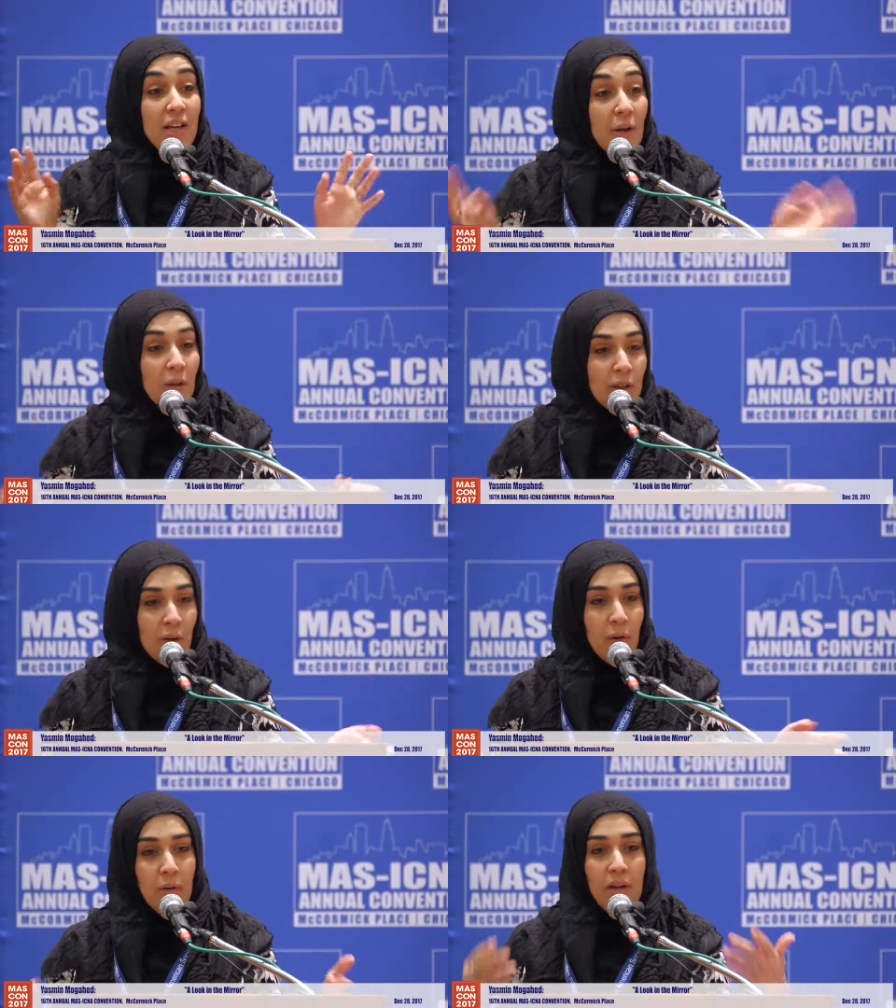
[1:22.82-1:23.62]

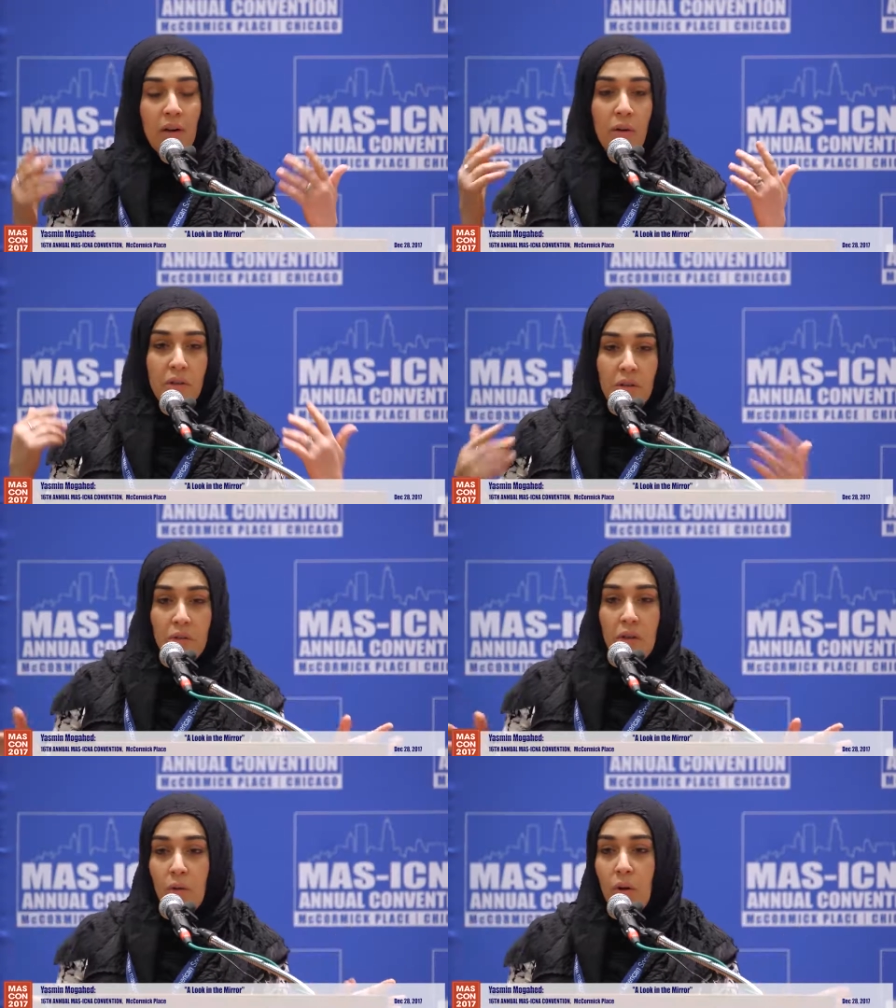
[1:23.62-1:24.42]
YOLO, you know, you
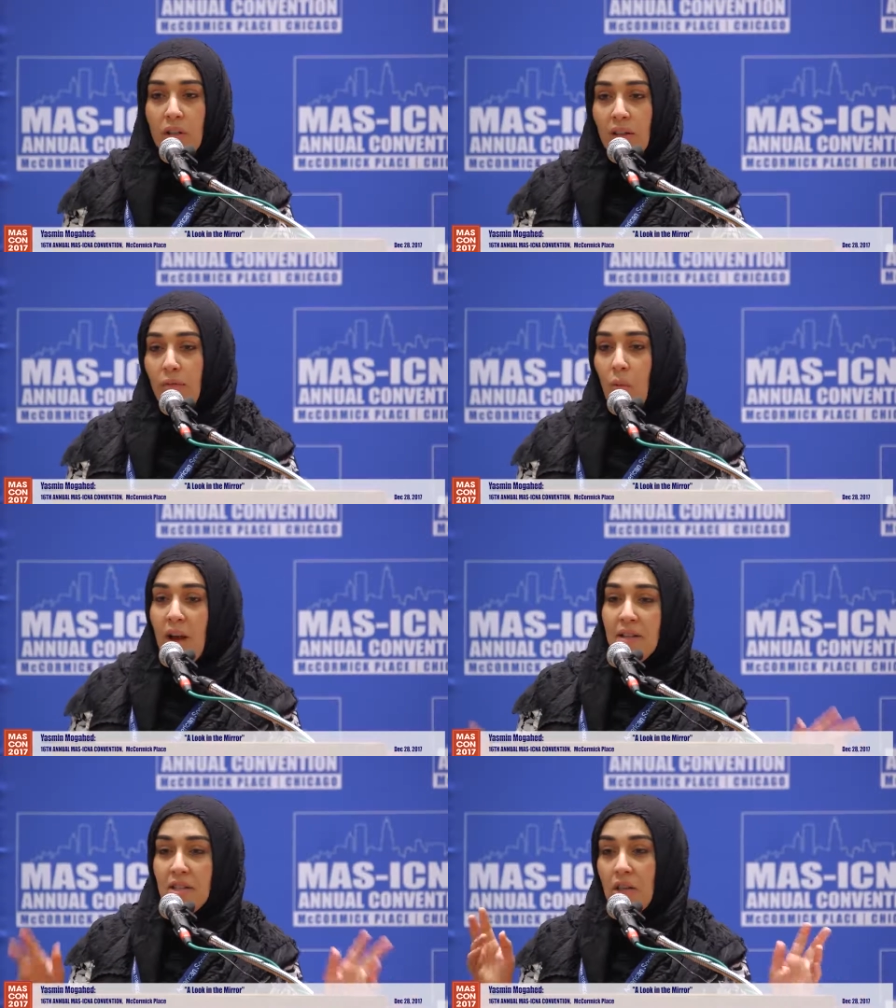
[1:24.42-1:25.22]
you only live
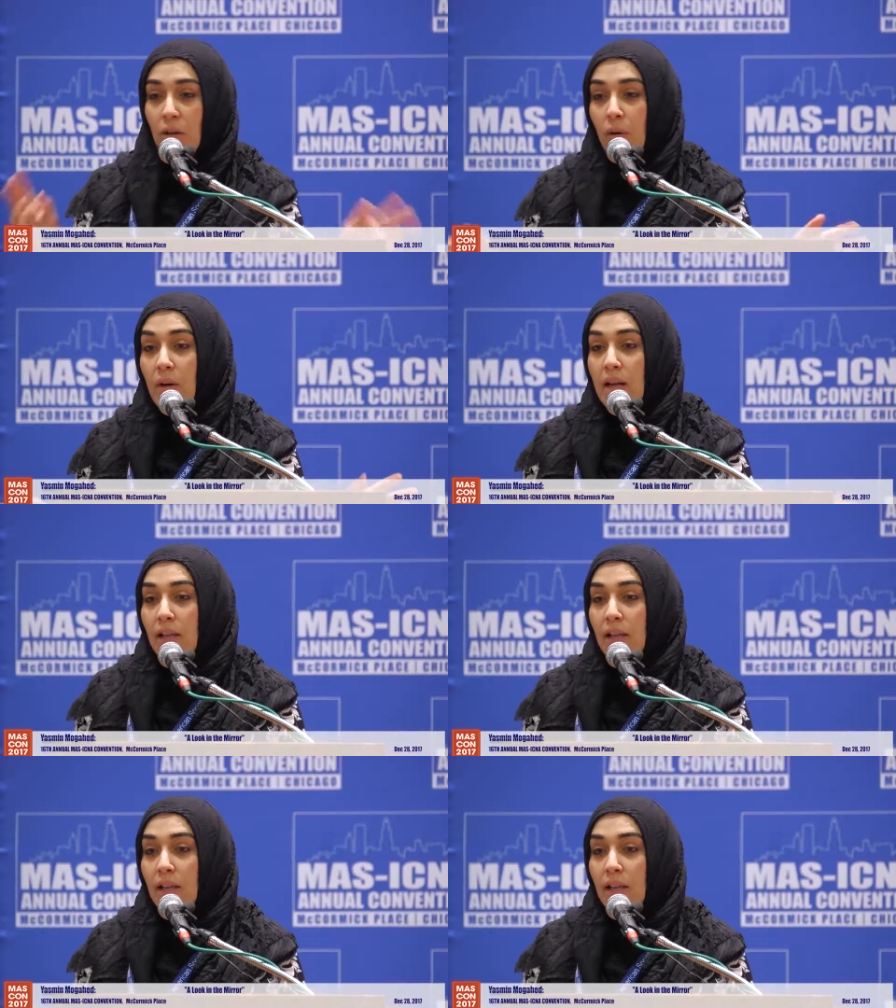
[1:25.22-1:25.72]
once, you know,